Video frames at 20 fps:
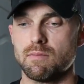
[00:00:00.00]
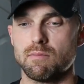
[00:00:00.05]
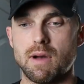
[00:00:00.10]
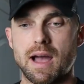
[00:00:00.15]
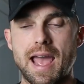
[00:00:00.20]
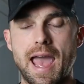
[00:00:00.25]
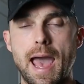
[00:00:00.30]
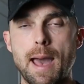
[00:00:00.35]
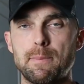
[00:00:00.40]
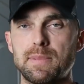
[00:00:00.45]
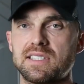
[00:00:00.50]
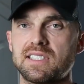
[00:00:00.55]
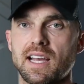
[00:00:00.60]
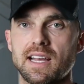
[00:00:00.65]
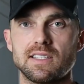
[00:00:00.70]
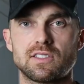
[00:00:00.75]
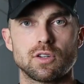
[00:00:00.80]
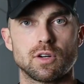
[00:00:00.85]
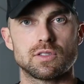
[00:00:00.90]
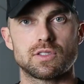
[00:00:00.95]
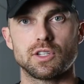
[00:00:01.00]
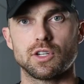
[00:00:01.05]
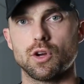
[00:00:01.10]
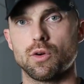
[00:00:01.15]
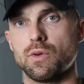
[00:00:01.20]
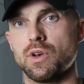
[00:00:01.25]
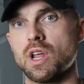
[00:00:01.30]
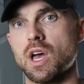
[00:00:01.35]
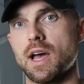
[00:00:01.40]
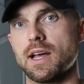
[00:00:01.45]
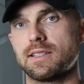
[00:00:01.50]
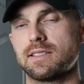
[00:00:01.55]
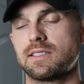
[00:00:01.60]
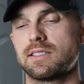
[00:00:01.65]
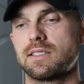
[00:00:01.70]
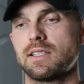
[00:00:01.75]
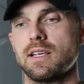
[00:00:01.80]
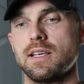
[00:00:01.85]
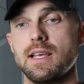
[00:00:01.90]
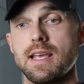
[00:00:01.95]
My appetite starts to go
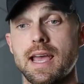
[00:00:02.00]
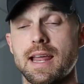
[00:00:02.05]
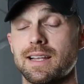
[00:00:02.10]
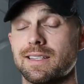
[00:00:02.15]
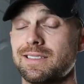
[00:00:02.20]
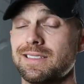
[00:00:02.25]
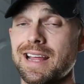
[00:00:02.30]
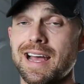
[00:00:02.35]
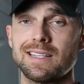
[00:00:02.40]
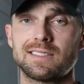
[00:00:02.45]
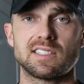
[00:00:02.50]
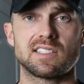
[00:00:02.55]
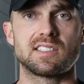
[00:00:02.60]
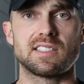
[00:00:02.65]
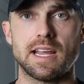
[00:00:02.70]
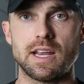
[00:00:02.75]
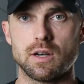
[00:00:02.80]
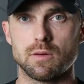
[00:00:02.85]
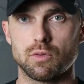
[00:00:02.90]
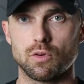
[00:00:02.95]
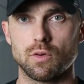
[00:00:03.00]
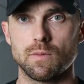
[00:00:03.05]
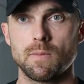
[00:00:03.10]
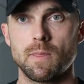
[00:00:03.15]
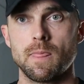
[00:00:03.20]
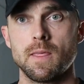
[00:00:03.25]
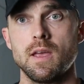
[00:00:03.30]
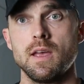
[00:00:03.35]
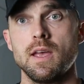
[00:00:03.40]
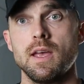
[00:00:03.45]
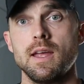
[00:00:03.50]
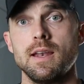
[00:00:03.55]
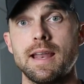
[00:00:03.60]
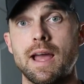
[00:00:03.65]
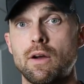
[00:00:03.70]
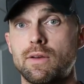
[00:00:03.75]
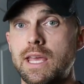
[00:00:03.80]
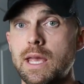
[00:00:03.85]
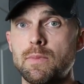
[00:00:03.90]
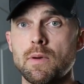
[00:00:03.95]
nuts and it's not sustainable.
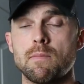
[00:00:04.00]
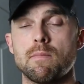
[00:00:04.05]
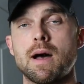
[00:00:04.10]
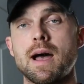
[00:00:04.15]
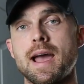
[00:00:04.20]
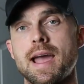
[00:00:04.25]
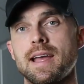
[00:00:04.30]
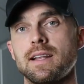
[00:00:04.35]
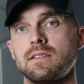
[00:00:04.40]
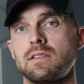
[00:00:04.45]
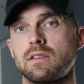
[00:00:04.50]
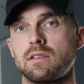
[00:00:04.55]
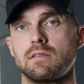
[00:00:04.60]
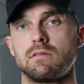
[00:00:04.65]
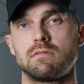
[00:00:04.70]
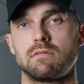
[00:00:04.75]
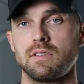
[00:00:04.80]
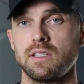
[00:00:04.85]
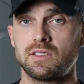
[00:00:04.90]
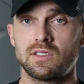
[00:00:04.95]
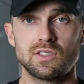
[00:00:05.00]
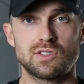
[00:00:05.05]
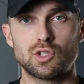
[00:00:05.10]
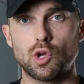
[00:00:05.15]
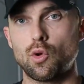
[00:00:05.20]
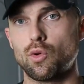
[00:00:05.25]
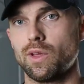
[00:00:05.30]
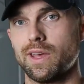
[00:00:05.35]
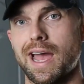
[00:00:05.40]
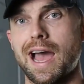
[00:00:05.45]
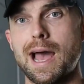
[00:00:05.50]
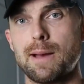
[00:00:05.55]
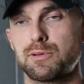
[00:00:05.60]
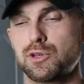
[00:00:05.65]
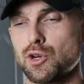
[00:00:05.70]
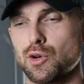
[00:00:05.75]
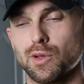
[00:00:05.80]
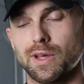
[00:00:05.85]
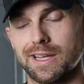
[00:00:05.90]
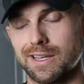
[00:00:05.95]
Now keep in mind, this is totally
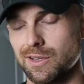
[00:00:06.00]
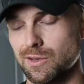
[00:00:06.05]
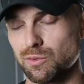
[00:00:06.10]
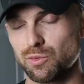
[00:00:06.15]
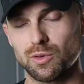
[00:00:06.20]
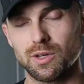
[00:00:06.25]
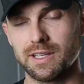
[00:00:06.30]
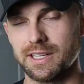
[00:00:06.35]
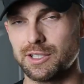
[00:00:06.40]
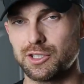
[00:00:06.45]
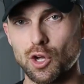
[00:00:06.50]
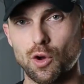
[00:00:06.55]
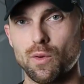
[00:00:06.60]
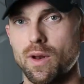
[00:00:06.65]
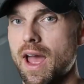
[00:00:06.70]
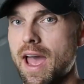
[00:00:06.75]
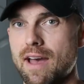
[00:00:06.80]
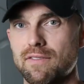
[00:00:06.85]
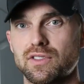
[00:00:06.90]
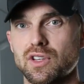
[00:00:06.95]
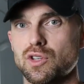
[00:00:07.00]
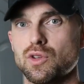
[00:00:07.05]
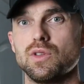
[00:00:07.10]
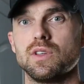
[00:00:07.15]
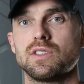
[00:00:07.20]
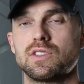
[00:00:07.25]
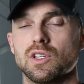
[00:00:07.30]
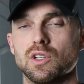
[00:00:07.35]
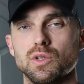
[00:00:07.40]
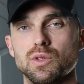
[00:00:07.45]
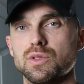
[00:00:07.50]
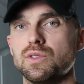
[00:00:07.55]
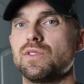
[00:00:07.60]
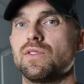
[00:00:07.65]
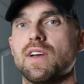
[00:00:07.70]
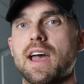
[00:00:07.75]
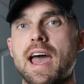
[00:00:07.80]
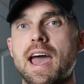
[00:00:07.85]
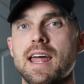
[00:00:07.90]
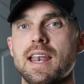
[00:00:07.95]
optional. Like you really don't have to do this to
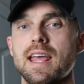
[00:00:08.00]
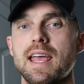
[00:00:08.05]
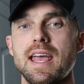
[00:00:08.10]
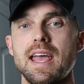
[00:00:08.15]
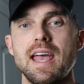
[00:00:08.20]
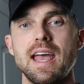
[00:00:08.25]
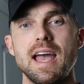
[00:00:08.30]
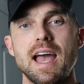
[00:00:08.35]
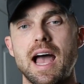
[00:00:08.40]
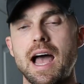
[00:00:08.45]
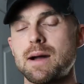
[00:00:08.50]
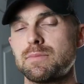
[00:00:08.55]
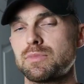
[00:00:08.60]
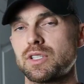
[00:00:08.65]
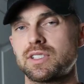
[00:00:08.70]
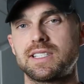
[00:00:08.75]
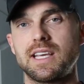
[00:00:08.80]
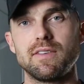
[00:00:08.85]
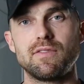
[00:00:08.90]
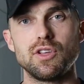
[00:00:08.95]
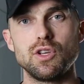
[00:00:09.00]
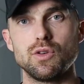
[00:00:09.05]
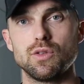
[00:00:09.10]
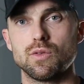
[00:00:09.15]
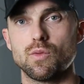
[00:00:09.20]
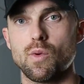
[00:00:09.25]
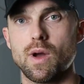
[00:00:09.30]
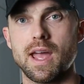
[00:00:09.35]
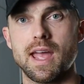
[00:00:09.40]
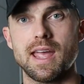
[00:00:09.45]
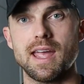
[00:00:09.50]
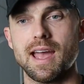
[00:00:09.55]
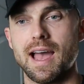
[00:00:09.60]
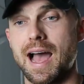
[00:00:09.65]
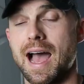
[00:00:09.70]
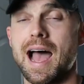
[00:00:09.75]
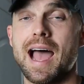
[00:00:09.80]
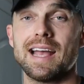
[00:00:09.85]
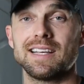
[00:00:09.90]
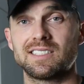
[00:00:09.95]
lose fat. I'm just giving you the
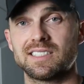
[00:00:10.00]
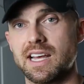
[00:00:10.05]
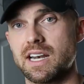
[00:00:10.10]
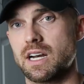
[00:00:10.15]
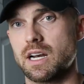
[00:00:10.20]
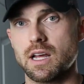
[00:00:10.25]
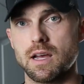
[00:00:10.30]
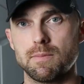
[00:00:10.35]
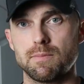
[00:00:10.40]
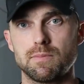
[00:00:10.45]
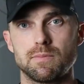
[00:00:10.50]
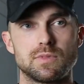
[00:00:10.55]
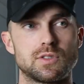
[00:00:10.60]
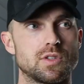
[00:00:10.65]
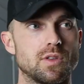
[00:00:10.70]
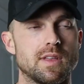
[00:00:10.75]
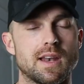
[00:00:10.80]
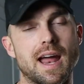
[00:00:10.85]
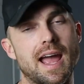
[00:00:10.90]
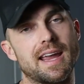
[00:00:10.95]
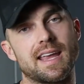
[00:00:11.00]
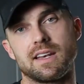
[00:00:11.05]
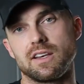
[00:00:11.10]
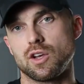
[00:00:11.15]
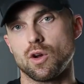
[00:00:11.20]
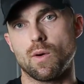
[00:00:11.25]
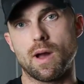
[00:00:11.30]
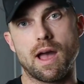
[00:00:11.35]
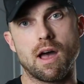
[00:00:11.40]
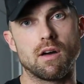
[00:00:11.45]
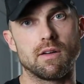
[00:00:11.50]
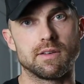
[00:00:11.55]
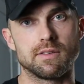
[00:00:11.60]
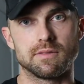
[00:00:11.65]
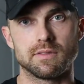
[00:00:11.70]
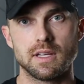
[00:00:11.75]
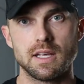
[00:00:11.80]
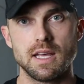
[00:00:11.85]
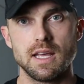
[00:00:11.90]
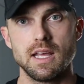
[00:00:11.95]
way I set it up so that I can go out
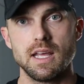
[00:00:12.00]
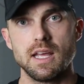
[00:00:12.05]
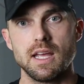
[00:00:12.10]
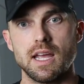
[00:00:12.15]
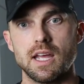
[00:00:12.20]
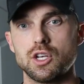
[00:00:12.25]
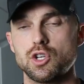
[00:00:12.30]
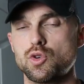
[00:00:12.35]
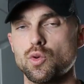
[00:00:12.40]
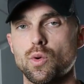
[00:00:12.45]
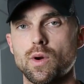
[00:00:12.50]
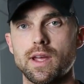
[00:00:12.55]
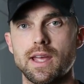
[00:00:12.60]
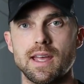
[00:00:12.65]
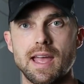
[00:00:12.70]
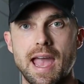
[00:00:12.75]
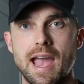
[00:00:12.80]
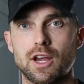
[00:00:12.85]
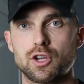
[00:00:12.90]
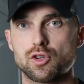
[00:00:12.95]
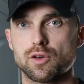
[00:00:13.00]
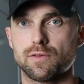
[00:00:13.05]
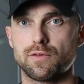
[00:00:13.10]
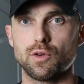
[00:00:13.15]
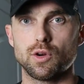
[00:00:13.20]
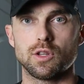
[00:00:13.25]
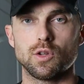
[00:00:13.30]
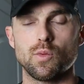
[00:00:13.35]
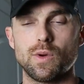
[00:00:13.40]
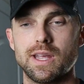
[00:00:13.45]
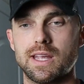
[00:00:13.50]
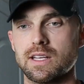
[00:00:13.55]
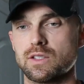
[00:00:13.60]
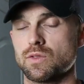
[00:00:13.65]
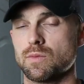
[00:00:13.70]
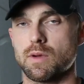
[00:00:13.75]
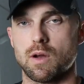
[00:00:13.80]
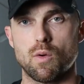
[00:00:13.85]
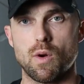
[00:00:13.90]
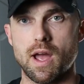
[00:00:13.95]
and enjoy extra food on the
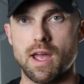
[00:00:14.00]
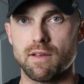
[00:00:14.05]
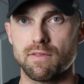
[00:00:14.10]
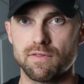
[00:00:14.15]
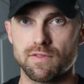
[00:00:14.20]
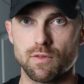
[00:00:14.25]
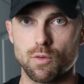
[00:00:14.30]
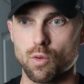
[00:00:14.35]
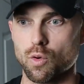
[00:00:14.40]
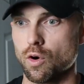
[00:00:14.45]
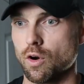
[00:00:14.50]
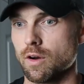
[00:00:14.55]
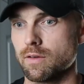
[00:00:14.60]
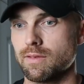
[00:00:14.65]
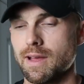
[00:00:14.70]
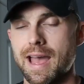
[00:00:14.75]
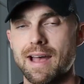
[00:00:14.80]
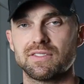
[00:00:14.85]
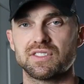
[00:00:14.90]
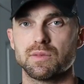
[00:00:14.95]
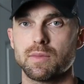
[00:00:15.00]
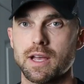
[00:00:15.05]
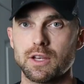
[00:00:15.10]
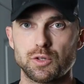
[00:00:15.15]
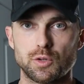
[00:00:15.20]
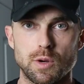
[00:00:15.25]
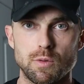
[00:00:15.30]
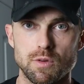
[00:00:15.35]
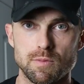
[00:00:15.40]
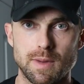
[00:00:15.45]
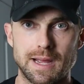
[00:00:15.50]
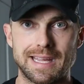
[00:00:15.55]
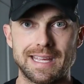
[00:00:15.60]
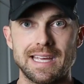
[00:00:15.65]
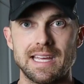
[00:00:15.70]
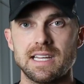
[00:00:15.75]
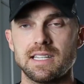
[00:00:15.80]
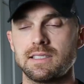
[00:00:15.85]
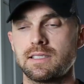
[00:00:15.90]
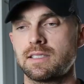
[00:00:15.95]
weekends with my wife or have some ice cream with my
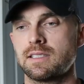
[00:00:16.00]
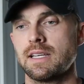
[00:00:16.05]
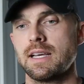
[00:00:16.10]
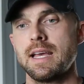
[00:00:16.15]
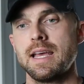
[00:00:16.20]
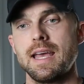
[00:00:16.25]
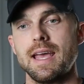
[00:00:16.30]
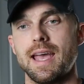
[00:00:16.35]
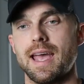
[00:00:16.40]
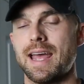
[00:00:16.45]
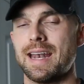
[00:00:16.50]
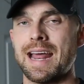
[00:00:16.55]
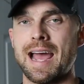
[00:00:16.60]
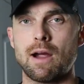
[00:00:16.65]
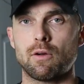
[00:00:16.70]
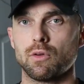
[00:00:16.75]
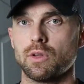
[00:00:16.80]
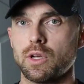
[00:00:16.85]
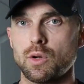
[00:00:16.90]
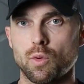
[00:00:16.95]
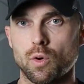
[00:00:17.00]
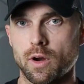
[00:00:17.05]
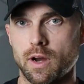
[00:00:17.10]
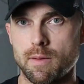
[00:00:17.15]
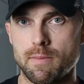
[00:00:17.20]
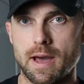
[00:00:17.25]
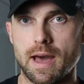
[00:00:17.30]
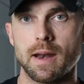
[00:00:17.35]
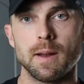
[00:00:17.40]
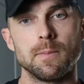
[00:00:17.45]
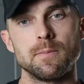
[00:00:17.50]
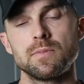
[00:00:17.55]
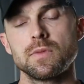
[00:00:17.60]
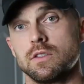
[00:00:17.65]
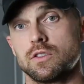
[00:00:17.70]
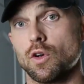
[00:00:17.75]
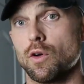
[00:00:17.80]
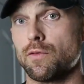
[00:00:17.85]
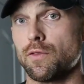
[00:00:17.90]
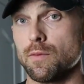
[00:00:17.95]
kids and not really worry about it.
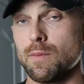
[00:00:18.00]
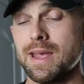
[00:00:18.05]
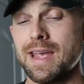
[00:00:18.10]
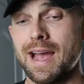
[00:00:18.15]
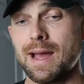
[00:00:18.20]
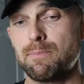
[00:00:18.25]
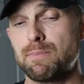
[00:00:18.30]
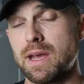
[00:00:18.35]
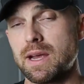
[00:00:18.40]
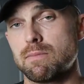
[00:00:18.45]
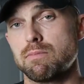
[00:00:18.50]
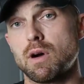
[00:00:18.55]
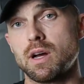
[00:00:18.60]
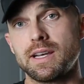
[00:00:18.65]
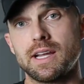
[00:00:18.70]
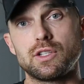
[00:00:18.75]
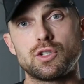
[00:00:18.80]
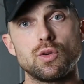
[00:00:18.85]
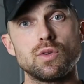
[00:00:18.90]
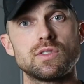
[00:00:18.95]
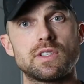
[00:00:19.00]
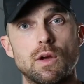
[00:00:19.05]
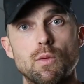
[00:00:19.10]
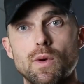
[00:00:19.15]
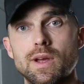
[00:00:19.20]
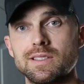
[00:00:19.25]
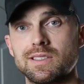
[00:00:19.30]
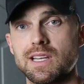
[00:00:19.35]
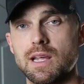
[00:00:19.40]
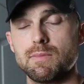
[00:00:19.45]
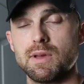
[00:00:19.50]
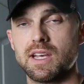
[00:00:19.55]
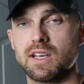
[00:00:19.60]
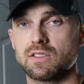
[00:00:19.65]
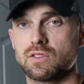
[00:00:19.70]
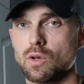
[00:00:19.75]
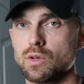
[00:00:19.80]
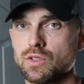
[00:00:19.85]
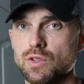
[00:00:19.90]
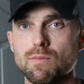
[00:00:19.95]
So for me, I pick Monday, Tuesday, Wednesday
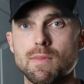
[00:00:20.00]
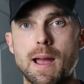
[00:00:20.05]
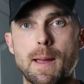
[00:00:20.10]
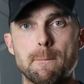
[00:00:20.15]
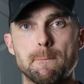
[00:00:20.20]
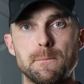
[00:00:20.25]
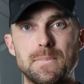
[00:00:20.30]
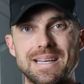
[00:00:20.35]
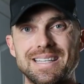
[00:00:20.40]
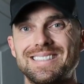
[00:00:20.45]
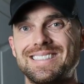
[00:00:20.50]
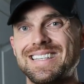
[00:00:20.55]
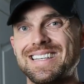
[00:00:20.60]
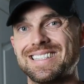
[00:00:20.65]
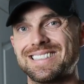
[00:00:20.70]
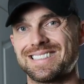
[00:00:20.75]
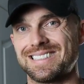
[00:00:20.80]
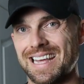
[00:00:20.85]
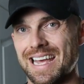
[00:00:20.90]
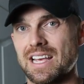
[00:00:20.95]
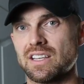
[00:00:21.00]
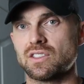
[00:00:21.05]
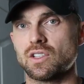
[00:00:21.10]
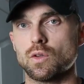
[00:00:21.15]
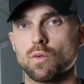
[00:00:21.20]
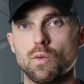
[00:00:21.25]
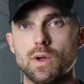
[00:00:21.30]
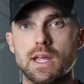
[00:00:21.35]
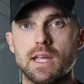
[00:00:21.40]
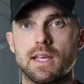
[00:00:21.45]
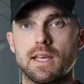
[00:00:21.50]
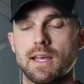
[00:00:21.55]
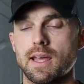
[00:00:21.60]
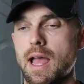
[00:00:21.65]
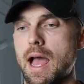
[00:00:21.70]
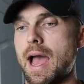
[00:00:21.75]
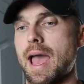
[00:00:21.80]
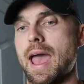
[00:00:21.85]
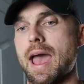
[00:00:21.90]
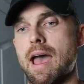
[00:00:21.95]
because those are my busiest days of the week.
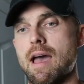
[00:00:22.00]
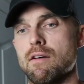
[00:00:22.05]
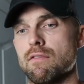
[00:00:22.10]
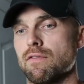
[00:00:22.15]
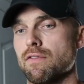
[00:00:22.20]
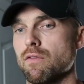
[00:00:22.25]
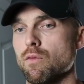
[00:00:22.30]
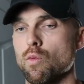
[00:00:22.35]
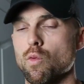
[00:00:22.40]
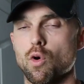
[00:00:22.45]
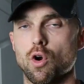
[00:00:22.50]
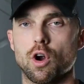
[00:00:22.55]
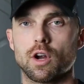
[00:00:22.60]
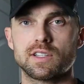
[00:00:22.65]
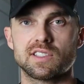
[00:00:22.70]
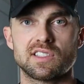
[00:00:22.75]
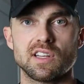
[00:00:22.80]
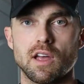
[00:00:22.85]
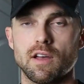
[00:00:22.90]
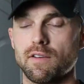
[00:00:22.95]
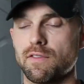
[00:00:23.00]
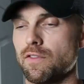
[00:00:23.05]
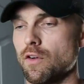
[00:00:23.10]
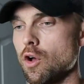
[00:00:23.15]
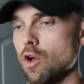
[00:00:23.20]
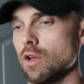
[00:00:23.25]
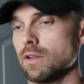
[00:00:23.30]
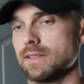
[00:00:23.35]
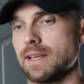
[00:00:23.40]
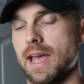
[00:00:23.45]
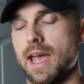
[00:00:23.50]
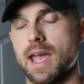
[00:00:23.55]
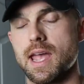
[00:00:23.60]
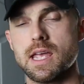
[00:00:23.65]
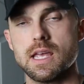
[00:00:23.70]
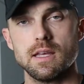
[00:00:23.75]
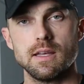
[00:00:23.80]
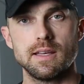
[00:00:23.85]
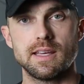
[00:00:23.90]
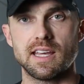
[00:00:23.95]
I have work stuff all
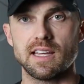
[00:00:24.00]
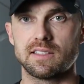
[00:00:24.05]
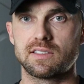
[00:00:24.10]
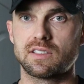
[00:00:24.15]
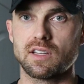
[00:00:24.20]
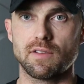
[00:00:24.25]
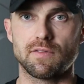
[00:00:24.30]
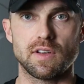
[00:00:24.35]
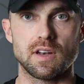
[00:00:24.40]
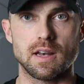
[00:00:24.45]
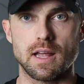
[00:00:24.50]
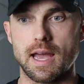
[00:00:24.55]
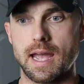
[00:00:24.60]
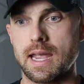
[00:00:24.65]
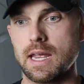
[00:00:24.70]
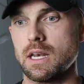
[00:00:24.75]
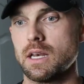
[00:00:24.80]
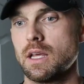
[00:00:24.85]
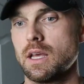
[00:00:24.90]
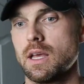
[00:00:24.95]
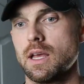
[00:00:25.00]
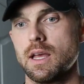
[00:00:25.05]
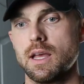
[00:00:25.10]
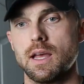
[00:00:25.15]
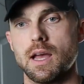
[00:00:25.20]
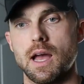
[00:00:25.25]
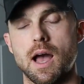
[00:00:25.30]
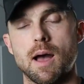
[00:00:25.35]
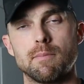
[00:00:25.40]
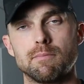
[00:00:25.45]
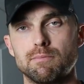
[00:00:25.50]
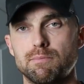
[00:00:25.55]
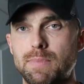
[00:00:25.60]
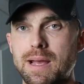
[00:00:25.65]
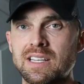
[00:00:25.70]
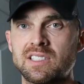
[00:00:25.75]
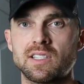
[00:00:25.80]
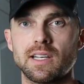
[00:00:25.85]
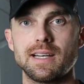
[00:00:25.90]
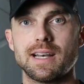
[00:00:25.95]
day, kid stuff at night. I'm
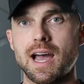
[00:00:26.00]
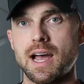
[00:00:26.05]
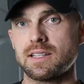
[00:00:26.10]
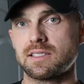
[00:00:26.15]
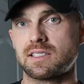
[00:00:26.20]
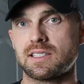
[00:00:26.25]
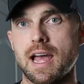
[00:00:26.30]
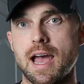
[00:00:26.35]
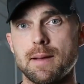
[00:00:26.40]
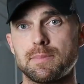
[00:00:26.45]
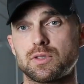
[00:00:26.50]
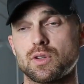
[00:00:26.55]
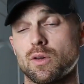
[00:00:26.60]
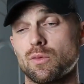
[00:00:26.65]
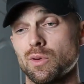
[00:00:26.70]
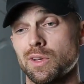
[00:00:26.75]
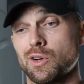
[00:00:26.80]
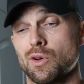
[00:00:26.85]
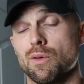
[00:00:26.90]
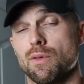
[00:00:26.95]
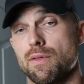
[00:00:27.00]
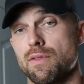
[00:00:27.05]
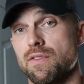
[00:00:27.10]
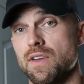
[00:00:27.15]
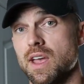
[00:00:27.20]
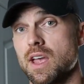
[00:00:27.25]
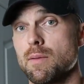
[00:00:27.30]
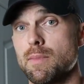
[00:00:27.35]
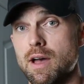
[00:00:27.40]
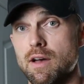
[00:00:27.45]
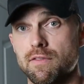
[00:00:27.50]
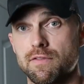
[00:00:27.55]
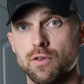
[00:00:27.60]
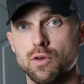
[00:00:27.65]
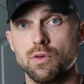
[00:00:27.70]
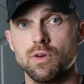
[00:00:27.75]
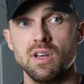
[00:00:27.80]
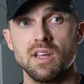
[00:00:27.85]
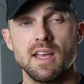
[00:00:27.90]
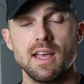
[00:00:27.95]
basically nonstop, so I really don't think about
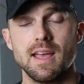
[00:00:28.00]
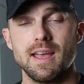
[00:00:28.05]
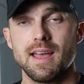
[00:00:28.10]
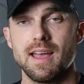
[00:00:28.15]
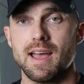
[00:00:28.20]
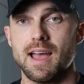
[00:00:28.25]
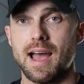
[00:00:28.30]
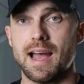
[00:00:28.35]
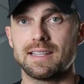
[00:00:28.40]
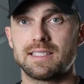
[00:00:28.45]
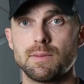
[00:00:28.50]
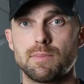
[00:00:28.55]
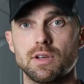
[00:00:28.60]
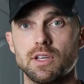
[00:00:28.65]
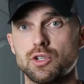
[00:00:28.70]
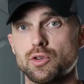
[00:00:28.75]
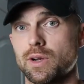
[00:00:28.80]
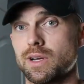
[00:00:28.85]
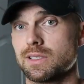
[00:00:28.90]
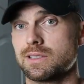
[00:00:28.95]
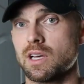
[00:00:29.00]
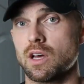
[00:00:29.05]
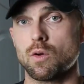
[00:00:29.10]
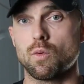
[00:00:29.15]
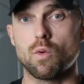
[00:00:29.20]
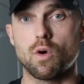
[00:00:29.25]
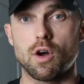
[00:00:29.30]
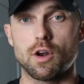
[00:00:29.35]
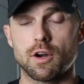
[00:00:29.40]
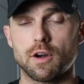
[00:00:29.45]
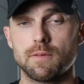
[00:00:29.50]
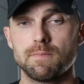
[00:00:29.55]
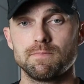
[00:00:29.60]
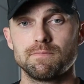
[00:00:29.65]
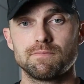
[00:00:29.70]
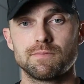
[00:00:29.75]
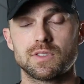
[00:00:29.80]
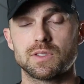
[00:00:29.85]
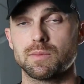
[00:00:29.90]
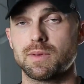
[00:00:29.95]
food. I typically drink a ton of water,
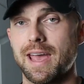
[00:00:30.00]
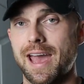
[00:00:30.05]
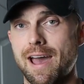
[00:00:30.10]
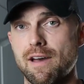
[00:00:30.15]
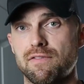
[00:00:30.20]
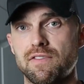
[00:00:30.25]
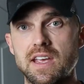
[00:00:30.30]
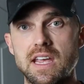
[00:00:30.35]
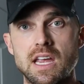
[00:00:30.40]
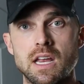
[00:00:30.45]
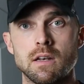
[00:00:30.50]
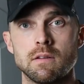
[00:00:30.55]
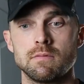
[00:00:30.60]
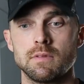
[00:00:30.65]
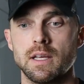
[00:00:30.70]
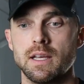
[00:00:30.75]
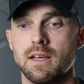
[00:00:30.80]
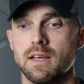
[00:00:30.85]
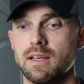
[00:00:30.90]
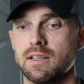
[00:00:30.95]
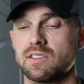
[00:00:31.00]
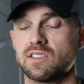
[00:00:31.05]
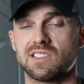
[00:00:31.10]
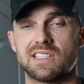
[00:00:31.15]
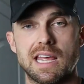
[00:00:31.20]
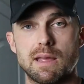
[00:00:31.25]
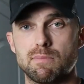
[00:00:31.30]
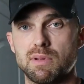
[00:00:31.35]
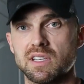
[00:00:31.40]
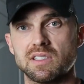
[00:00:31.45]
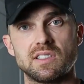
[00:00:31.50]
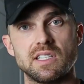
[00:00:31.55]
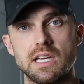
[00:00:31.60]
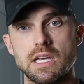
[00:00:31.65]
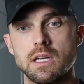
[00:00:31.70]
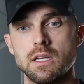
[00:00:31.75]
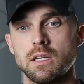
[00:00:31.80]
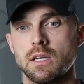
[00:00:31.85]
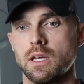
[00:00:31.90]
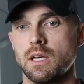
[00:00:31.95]
some caffeine, stay
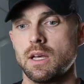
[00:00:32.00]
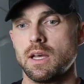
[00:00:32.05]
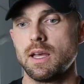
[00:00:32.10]
busy,